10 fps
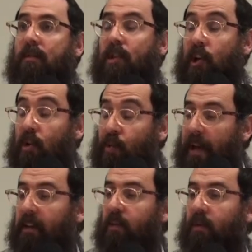To
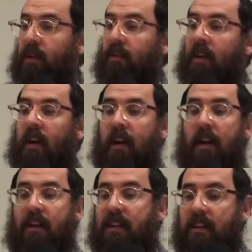correct the world.
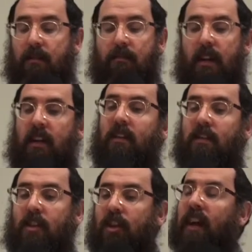It doesn't mean
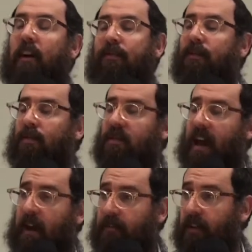dishing out food
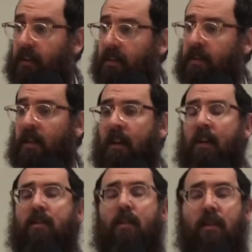to Africans,
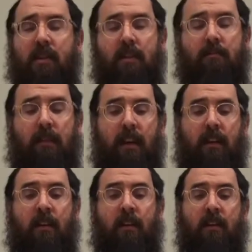nor does it
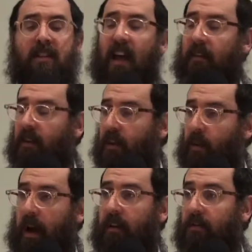mean saving the
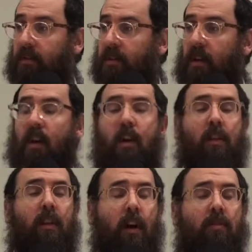whales.
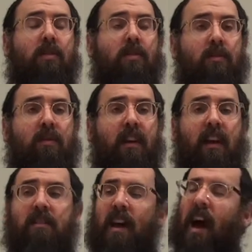Those two
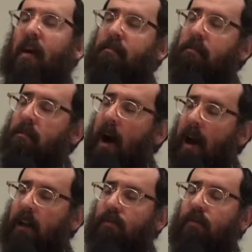things are
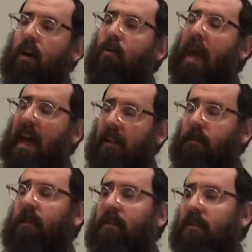micro
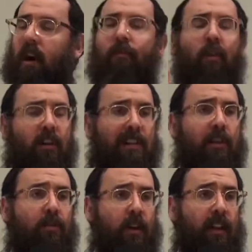elements of what
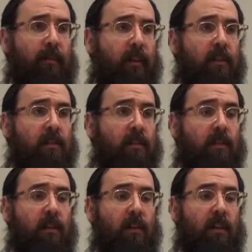tikkun olam is.
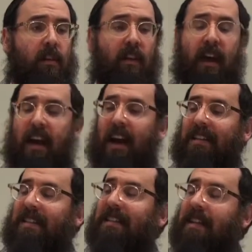They are
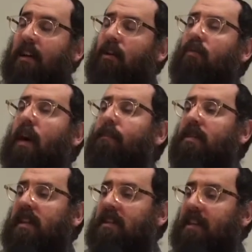single
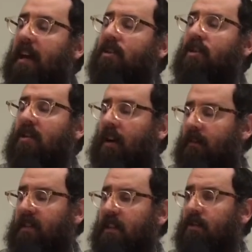representations
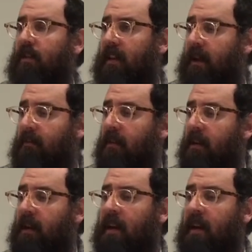of tikkun olam.